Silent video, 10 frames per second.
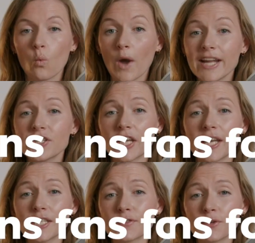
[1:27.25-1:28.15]
Wage
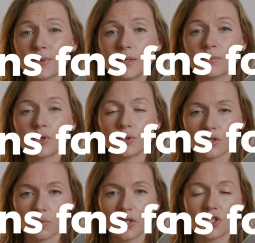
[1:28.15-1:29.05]
gains for people who
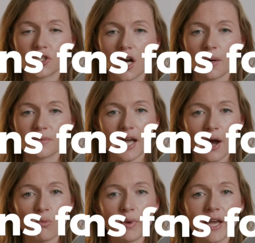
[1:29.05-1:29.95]
switch jobs
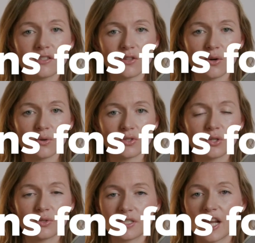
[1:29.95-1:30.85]
outpace those
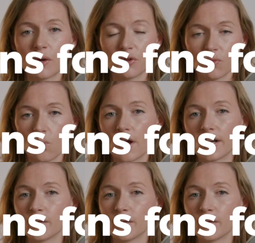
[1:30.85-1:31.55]
who stay with one